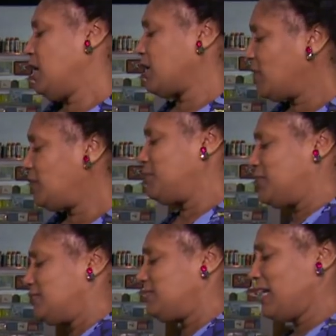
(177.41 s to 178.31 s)
Come
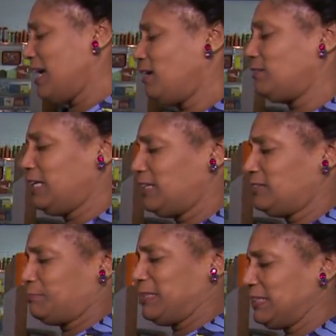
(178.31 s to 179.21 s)
on down
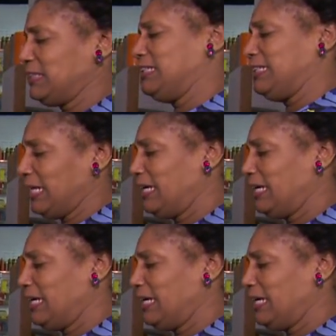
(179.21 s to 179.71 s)
and be